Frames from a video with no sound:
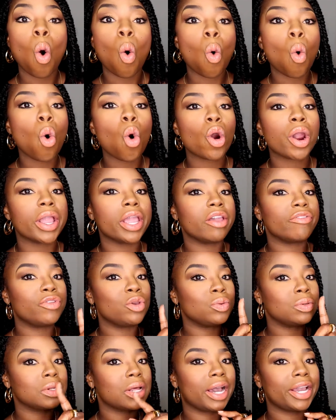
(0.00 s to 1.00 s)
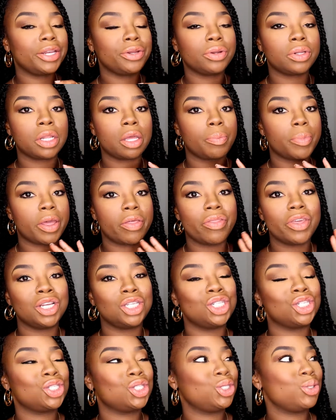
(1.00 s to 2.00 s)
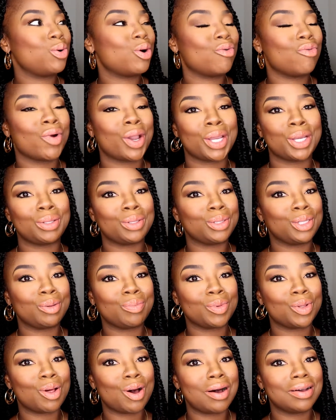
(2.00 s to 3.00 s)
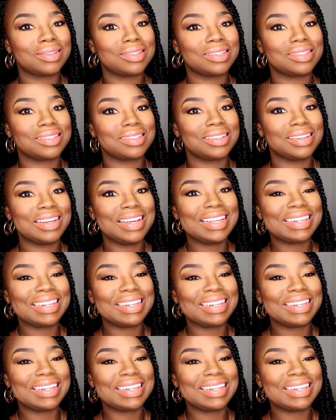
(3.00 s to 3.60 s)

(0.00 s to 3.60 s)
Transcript: or if you line your lip and then just do a regular lip gloss,